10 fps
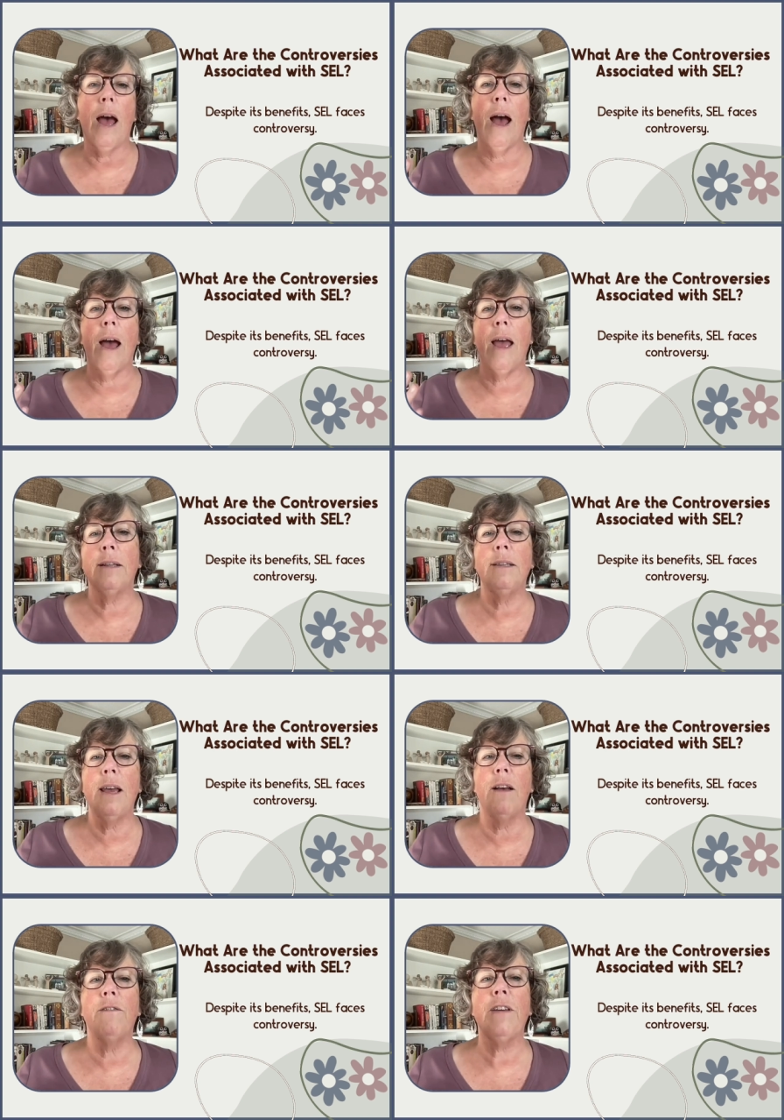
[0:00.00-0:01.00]
uh,
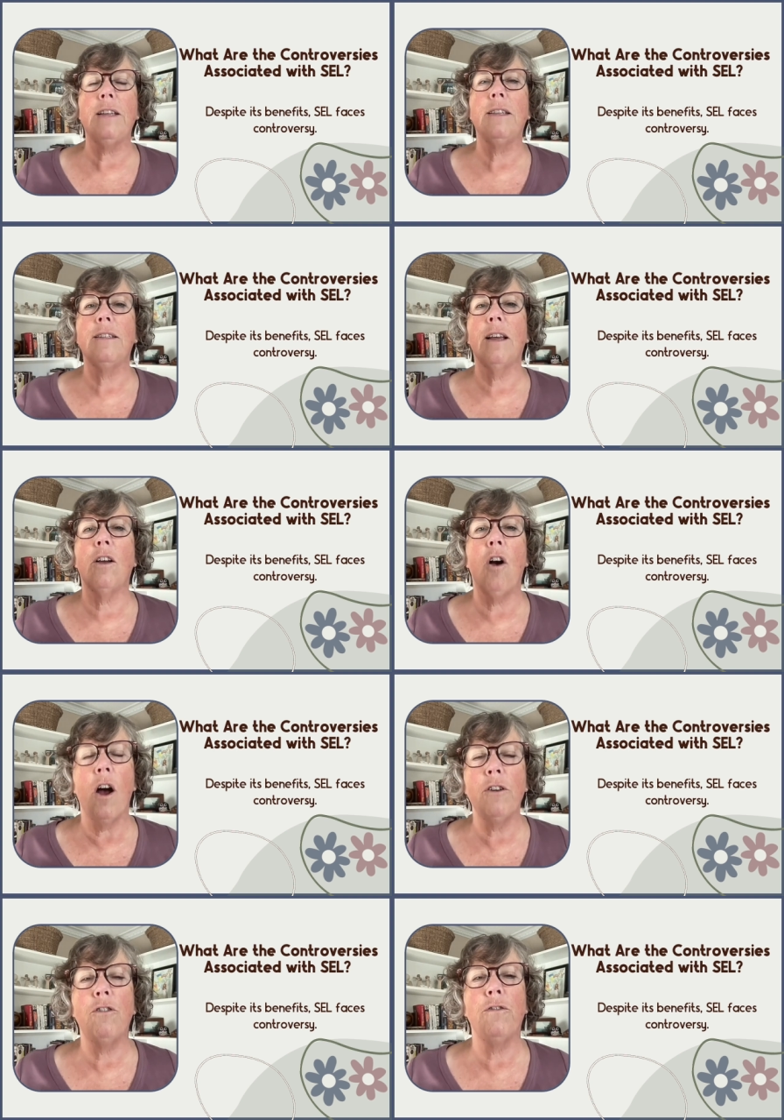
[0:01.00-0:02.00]
sel faces
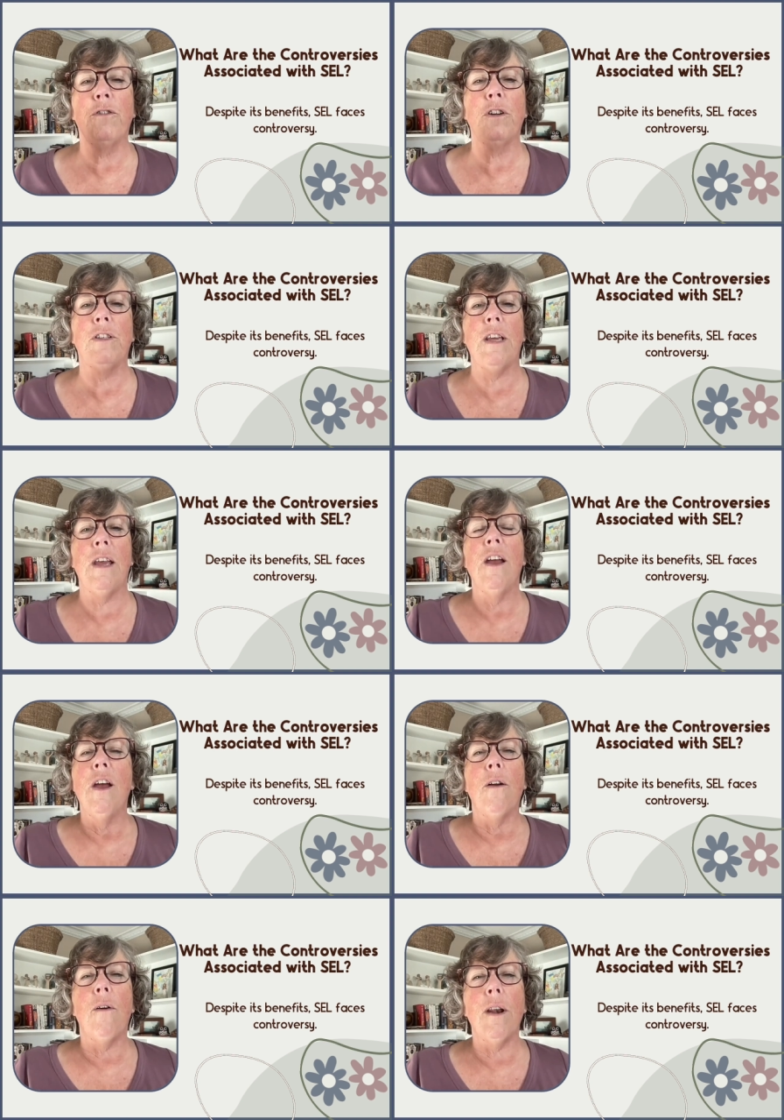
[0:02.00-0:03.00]
controversy
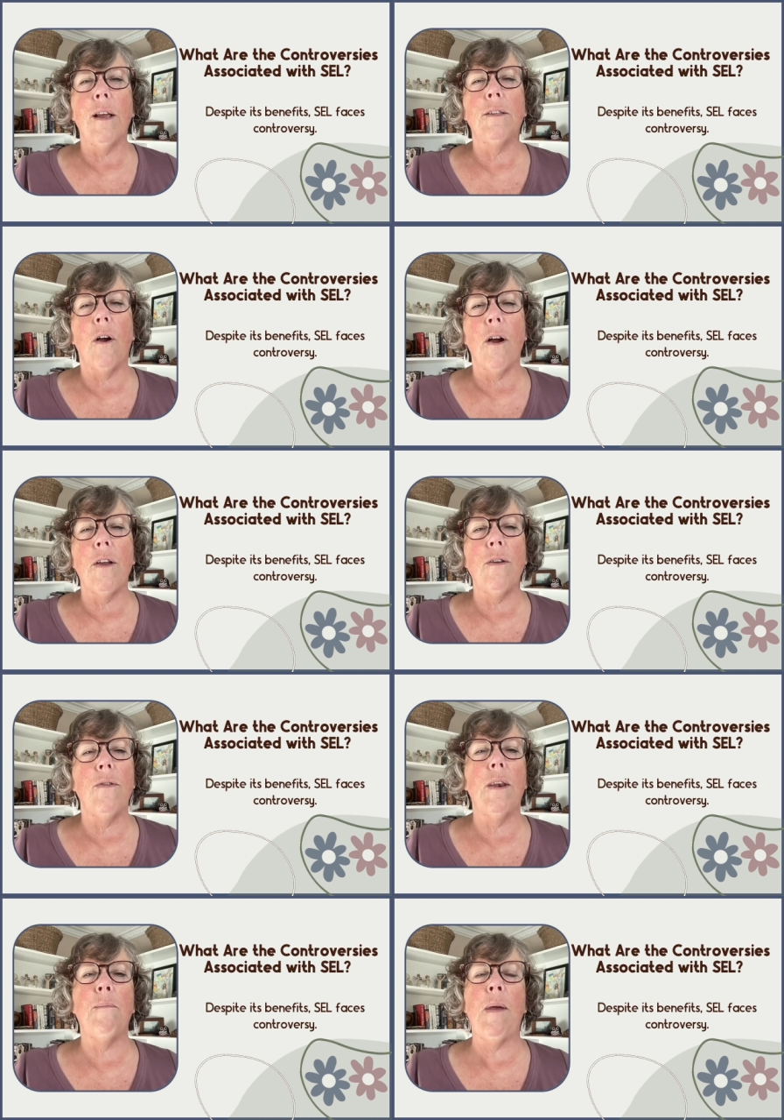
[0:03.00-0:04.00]
critics argue
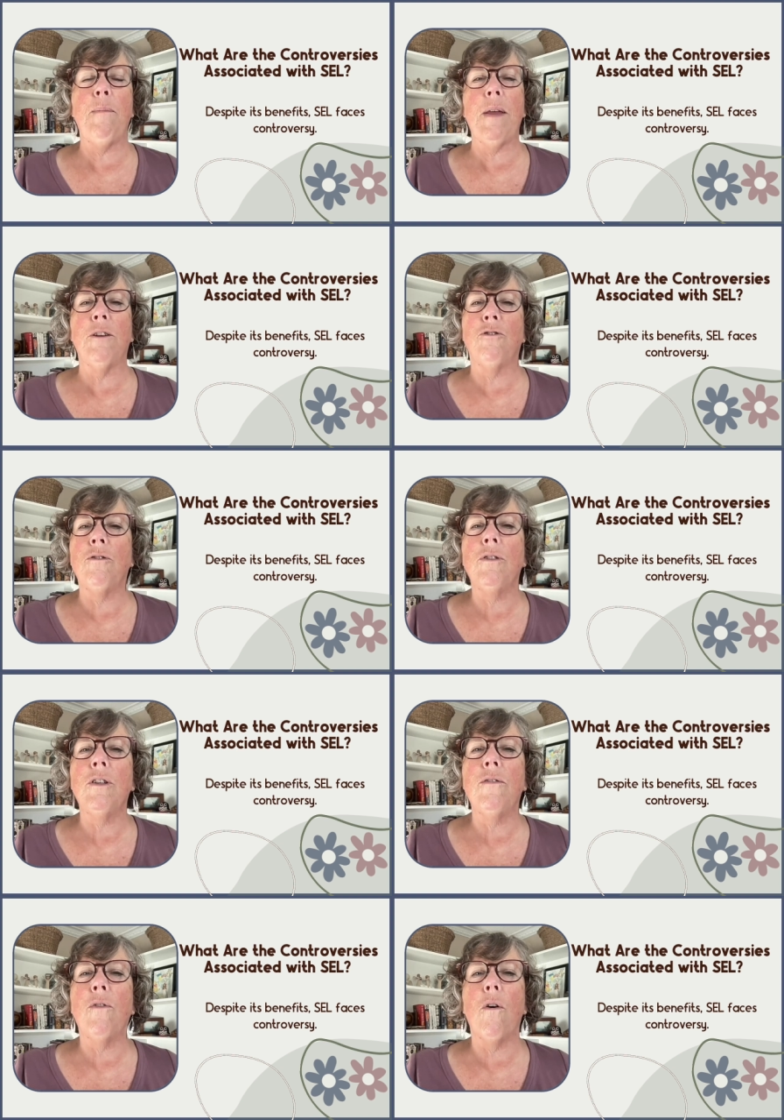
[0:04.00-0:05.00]
that it may be
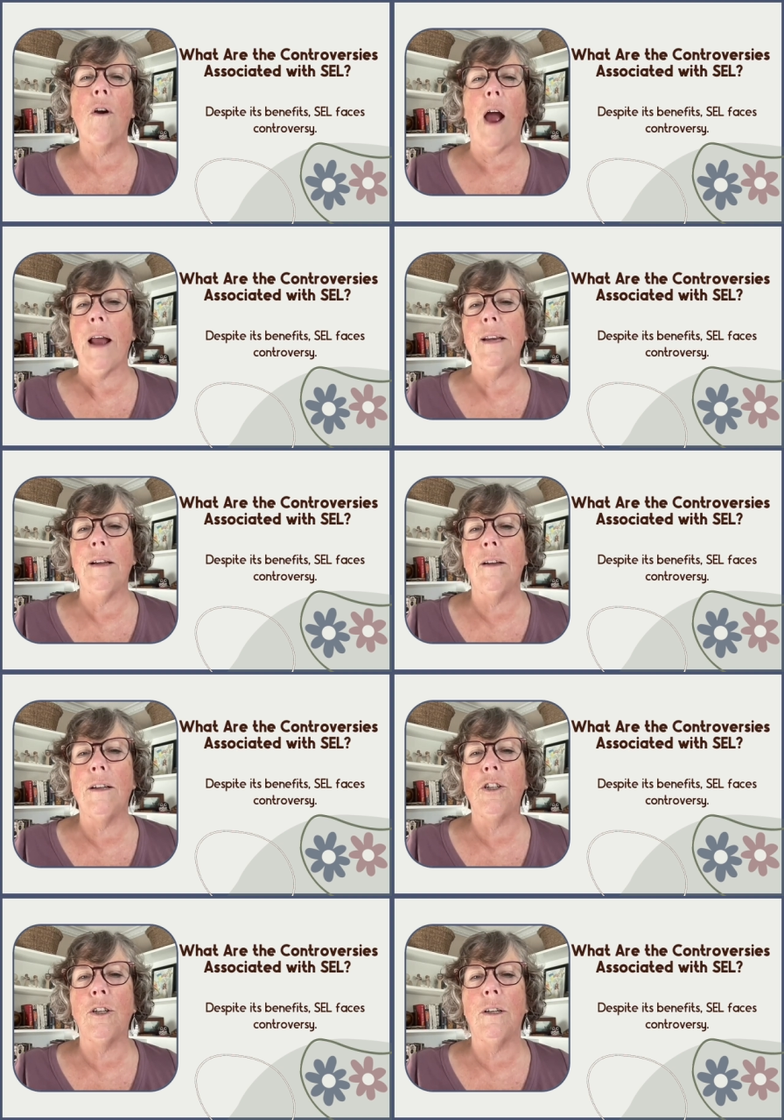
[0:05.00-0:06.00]
intrusive or
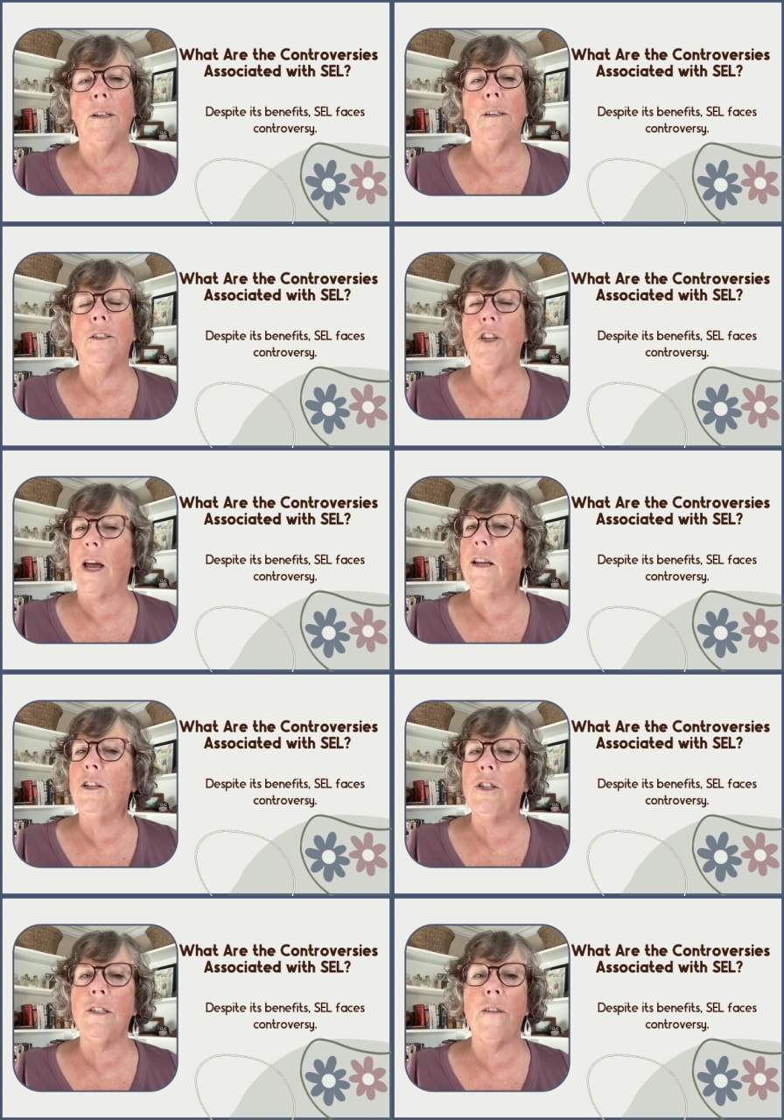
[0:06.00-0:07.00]
ideological
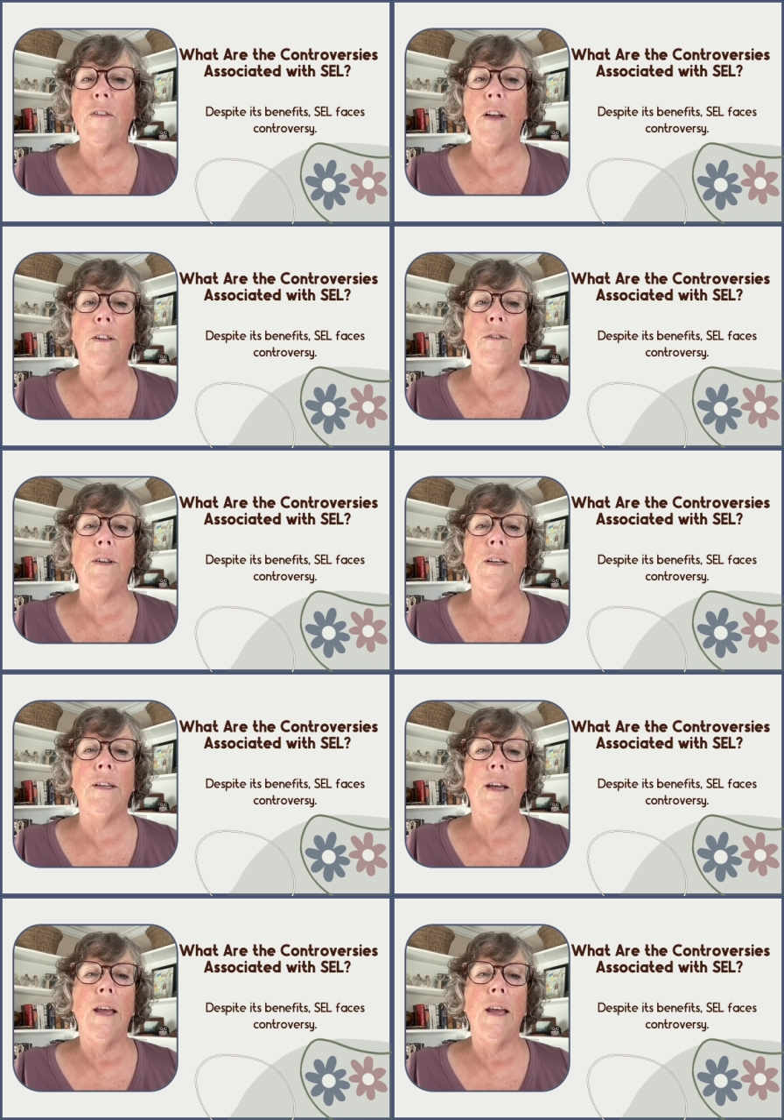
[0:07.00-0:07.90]
challenges have included